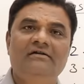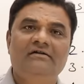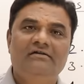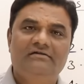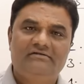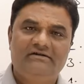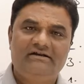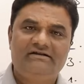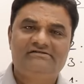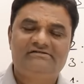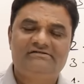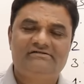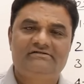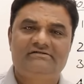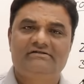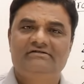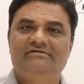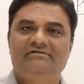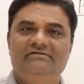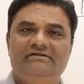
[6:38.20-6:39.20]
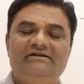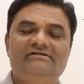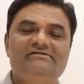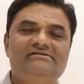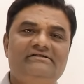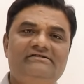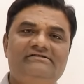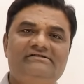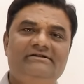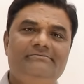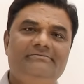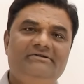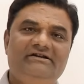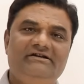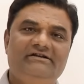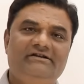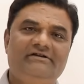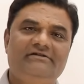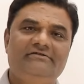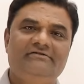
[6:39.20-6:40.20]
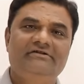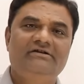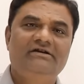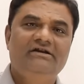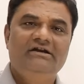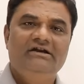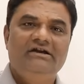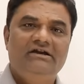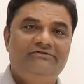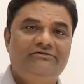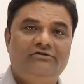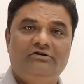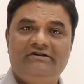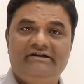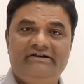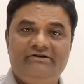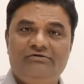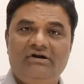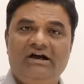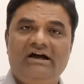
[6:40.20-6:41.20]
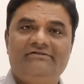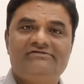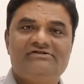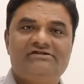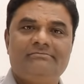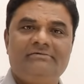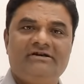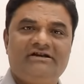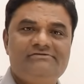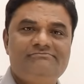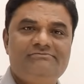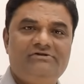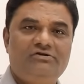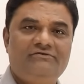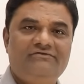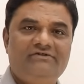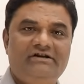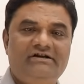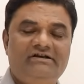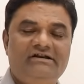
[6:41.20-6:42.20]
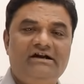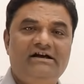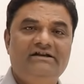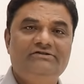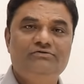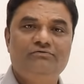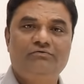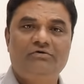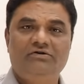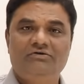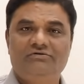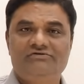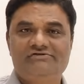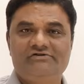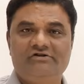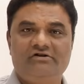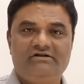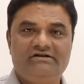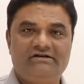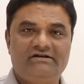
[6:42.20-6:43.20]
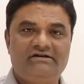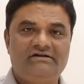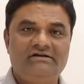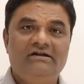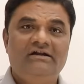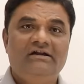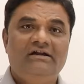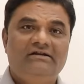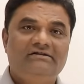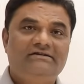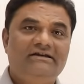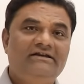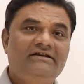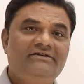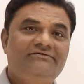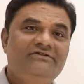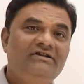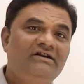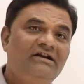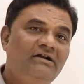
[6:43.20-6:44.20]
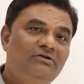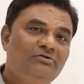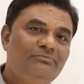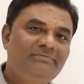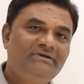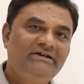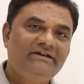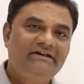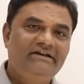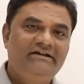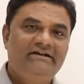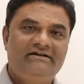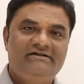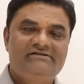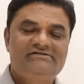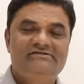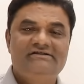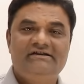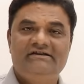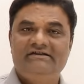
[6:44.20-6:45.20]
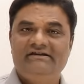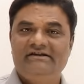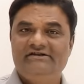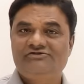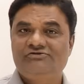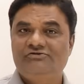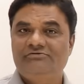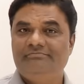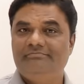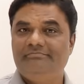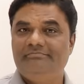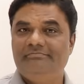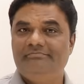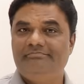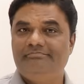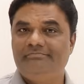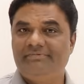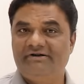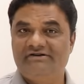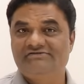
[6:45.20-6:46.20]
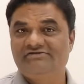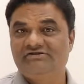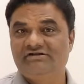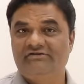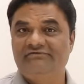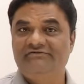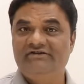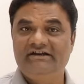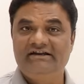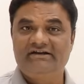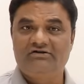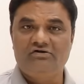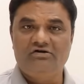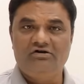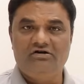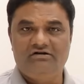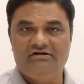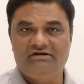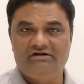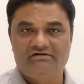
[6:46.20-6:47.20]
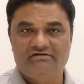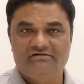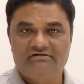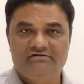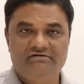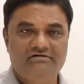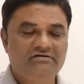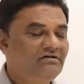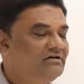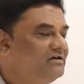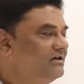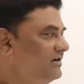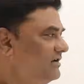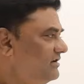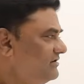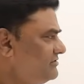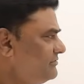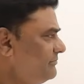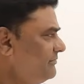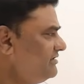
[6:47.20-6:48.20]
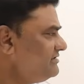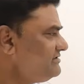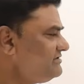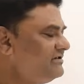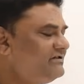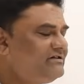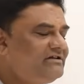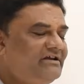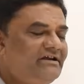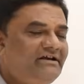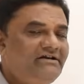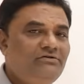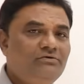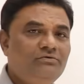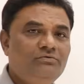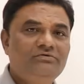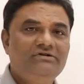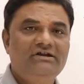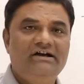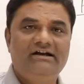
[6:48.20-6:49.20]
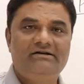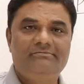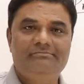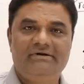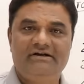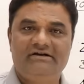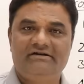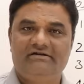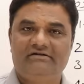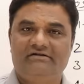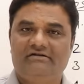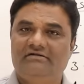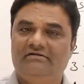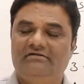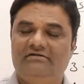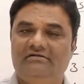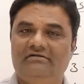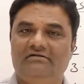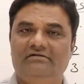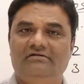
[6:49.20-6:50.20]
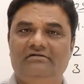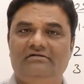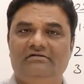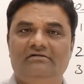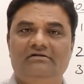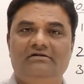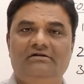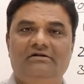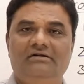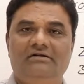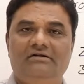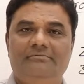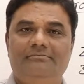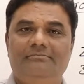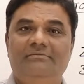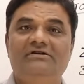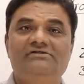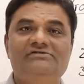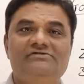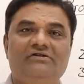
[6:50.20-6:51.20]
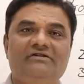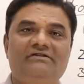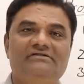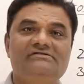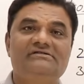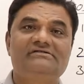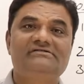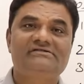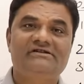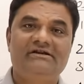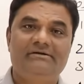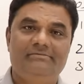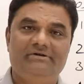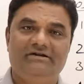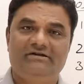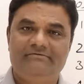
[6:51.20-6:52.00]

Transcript: That's it. That's the stability. If already you have some arrangement of data and you want to sort it, then if there are duplicates, then they should preserve their order. So MergeSort can do that better. MergeSort is stable.